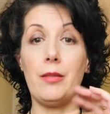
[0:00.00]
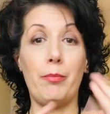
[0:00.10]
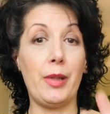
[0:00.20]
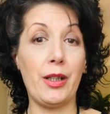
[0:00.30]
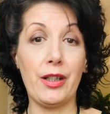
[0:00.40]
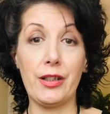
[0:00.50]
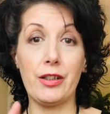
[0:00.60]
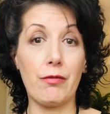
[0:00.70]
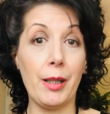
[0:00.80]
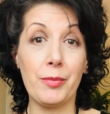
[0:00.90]
birds,
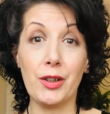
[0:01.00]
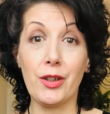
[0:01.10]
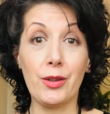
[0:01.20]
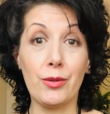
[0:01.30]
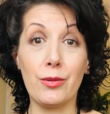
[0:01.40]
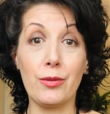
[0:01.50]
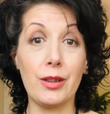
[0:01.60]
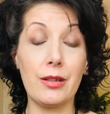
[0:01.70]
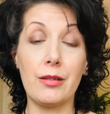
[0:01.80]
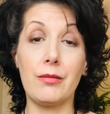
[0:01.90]

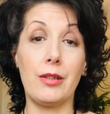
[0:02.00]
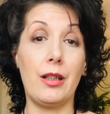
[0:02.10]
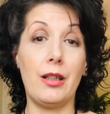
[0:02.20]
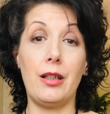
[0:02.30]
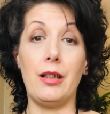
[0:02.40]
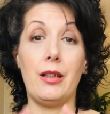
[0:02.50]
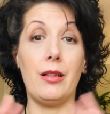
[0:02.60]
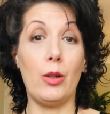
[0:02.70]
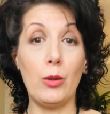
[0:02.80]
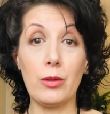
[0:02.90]
reptiles,
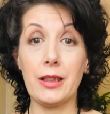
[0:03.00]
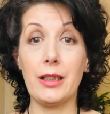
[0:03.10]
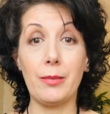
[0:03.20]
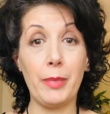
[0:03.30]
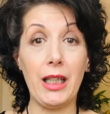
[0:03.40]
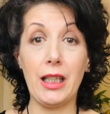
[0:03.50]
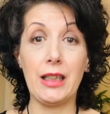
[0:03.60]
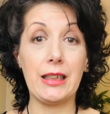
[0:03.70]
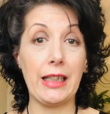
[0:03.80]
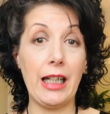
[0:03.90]
horses,
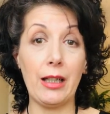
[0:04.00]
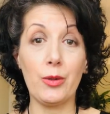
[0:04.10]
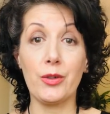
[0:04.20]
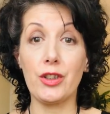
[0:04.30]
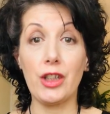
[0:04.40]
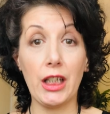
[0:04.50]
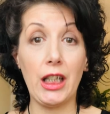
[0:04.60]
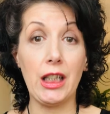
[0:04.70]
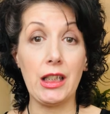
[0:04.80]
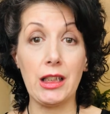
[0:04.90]
pigs, cows,
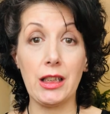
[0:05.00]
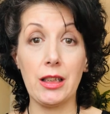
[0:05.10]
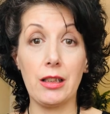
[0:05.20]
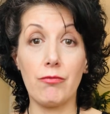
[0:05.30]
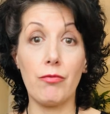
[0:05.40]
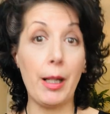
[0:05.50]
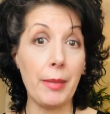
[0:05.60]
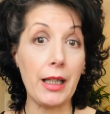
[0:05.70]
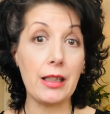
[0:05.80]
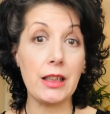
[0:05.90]
chickens,
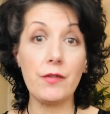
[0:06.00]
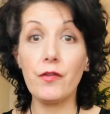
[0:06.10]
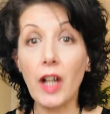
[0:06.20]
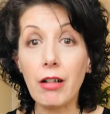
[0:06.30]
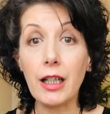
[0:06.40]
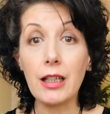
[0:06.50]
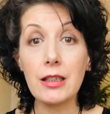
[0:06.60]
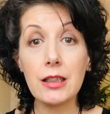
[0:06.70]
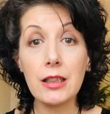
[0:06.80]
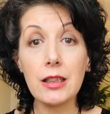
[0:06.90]
rabbits,
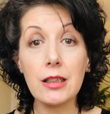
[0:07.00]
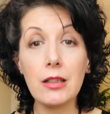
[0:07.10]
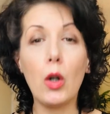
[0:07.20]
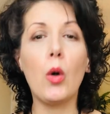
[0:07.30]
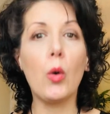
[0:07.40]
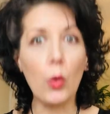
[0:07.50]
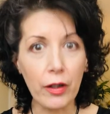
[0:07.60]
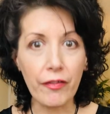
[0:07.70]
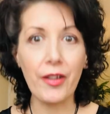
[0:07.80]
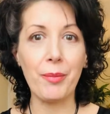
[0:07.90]
ferrets. All
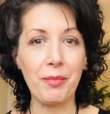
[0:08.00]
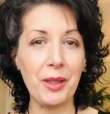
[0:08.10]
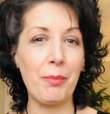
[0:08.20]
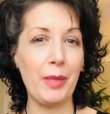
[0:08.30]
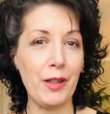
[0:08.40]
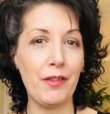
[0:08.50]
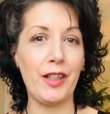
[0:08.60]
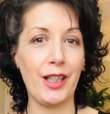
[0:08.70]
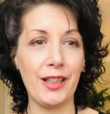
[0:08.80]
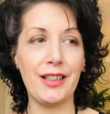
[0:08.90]
of them can
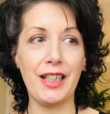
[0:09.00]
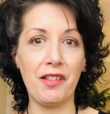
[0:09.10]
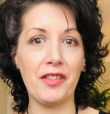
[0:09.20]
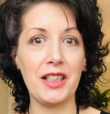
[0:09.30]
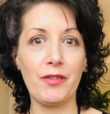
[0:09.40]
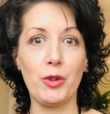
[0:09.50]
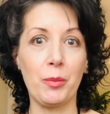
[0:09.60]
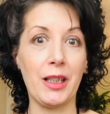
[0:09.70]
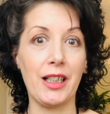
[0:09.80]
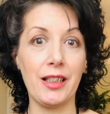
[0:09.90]
benefit to have this
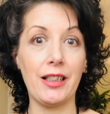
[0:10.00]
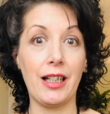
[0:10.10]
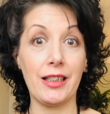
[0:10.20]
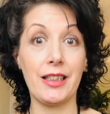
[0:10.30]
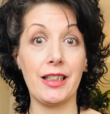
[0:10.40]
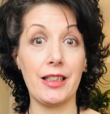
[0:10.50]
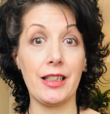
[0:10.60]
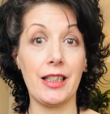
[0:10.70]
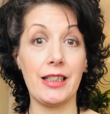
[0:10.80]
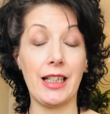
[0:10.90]
formula added into
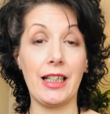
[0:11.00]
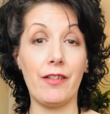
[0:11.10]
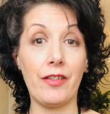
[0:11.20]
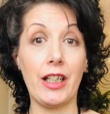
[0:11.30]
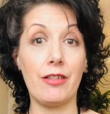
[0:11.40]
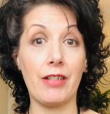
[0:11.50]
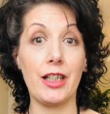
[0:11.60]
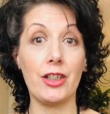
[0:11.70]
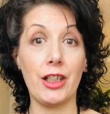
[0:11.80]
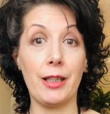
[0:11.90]
the daily feed
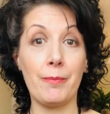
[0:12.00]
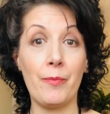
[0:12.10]
regime.